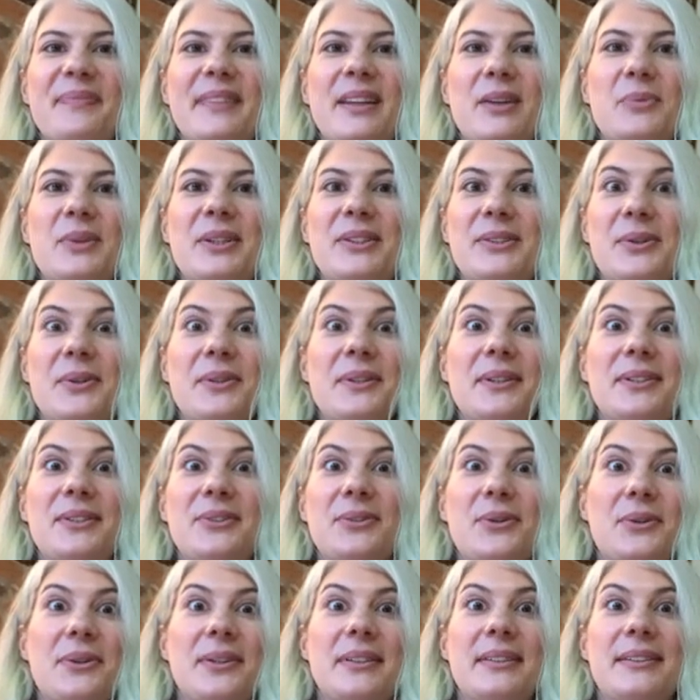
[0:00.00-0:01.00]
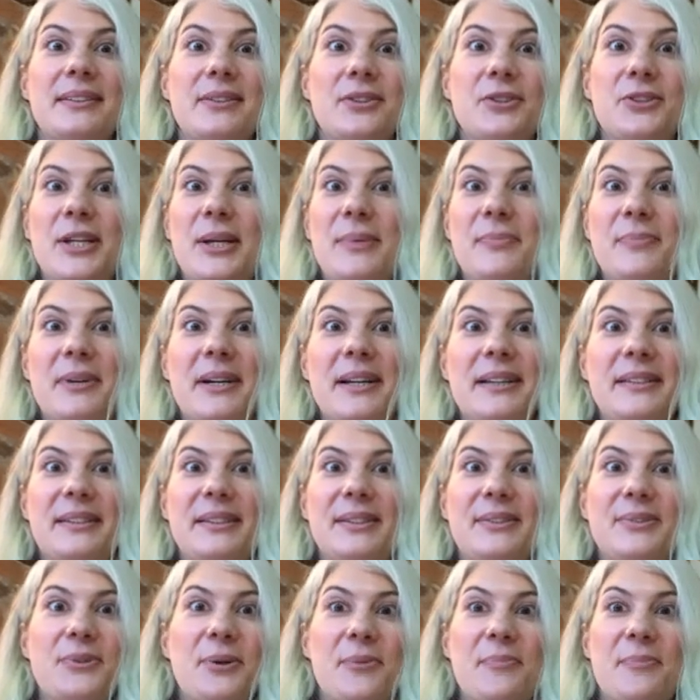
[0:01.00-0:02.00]
We saw the share
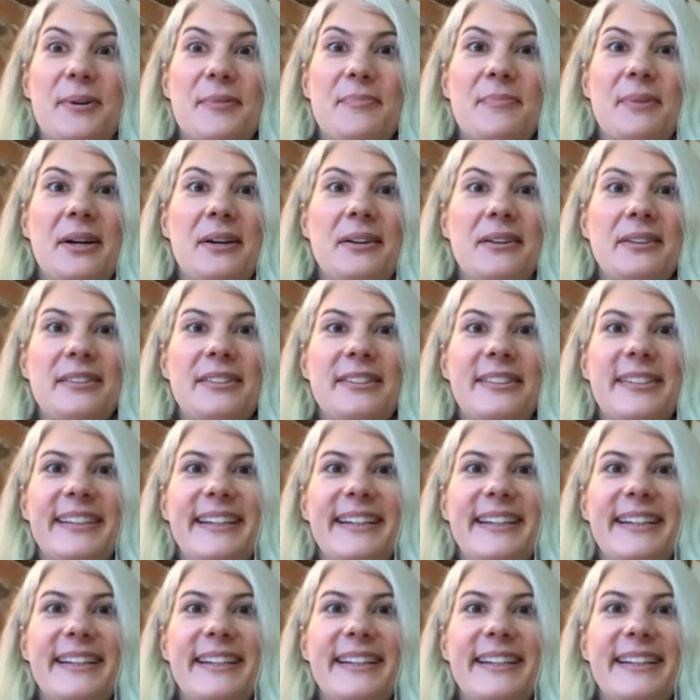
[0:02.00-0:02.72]
prices drop in March,